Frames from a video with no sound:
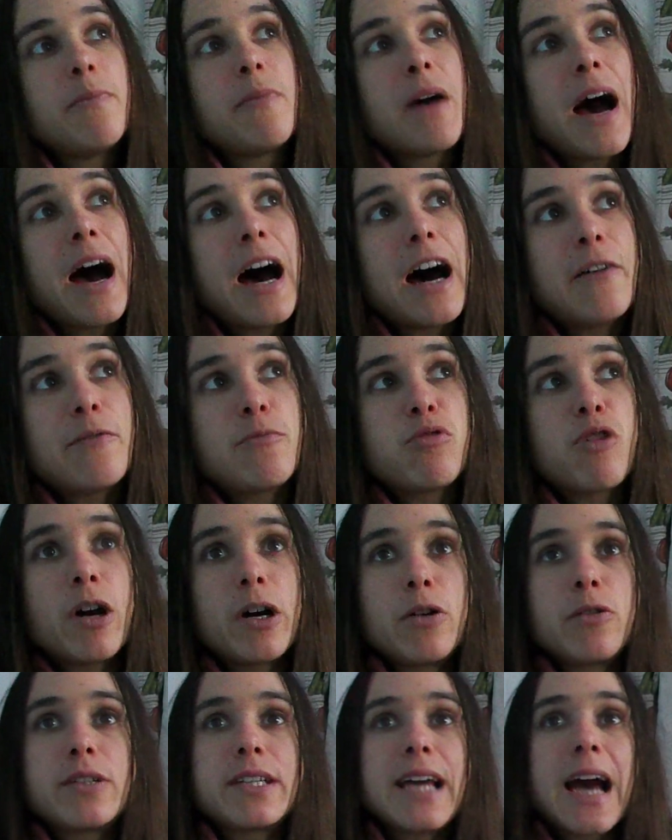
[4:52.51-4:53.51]
have
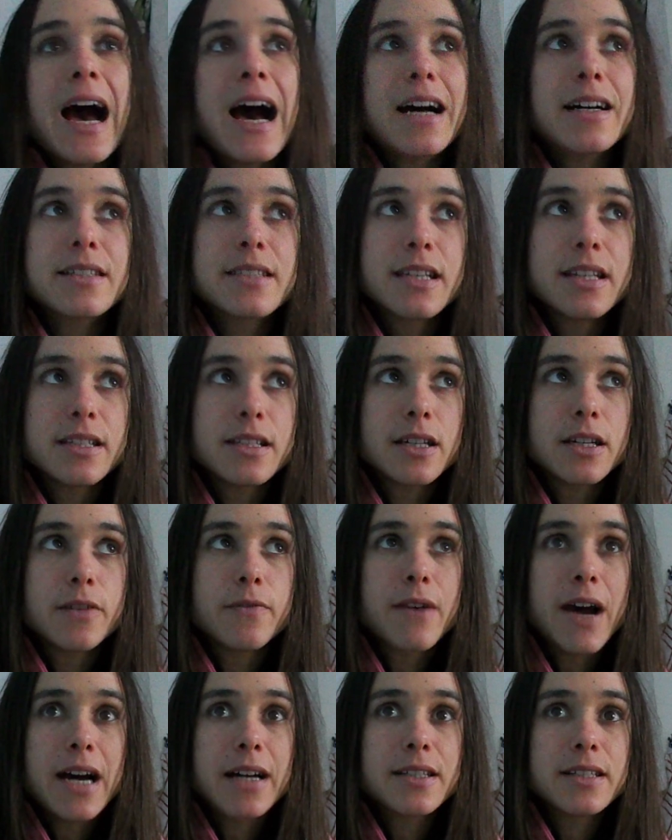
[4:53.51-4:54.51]
priority access to the
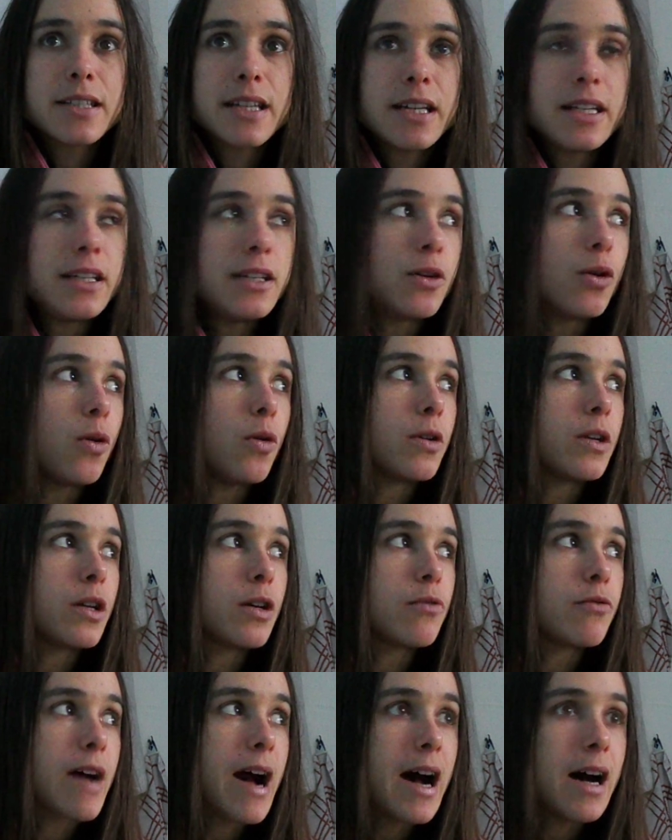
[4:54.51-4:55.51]
vaccine on the
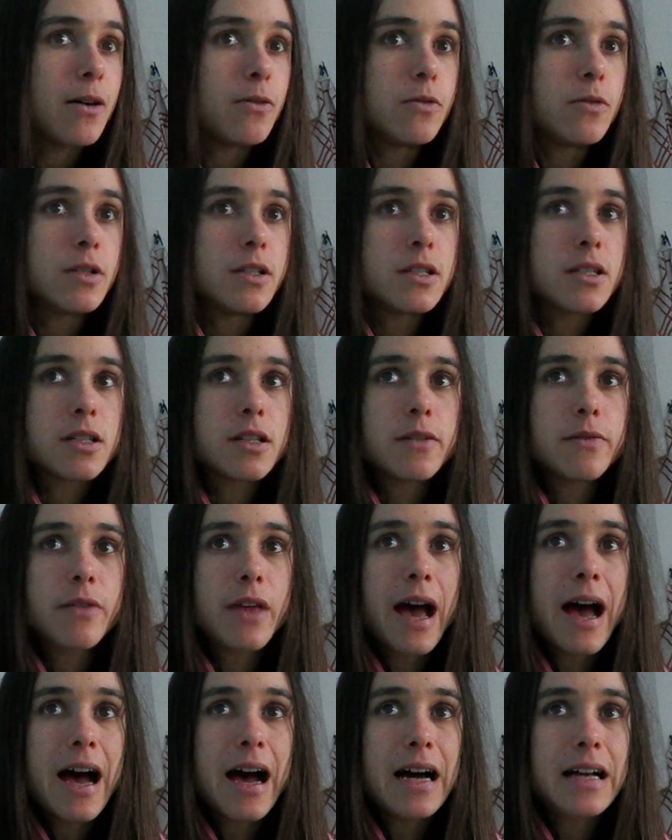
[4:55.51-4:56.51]
grounds
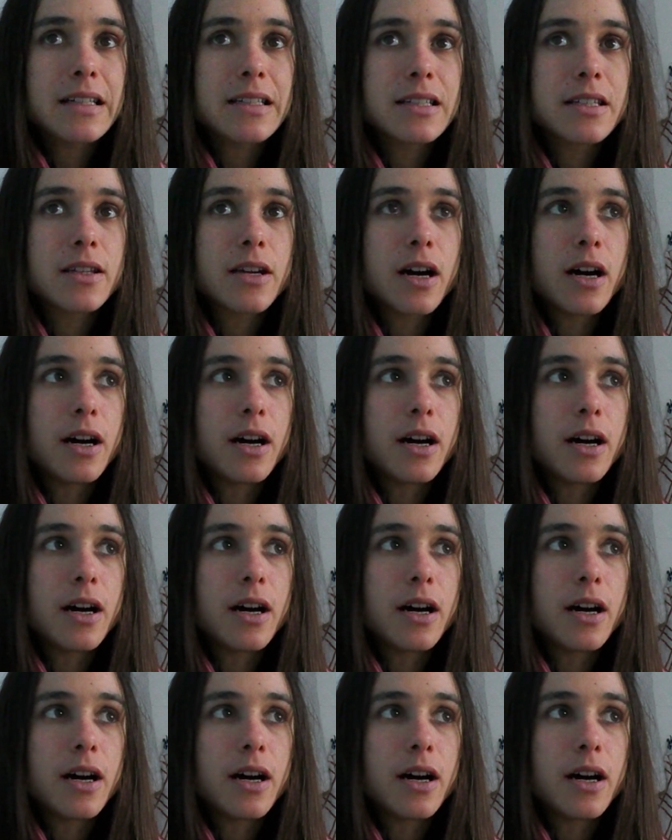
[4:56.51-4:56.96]
that